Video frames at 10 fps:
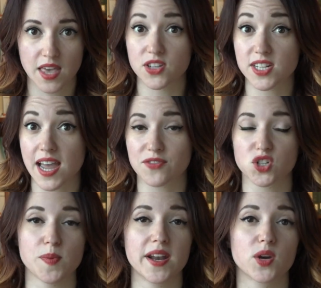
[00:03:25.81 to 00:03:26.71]
The day after
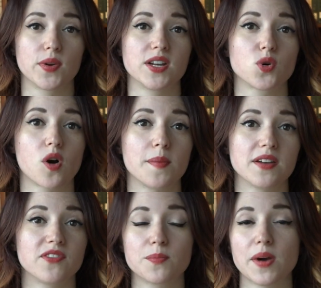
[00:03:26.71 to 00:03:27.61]
Sputnik went into
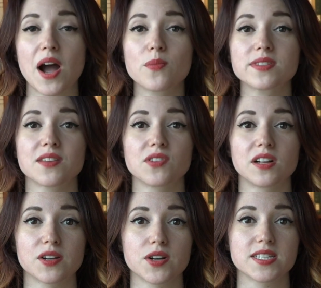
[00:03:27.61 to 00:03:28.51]
orbit, von Braun was given
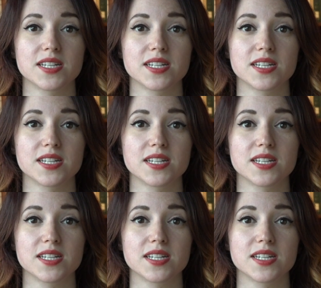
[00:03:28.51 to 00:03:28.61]
clearance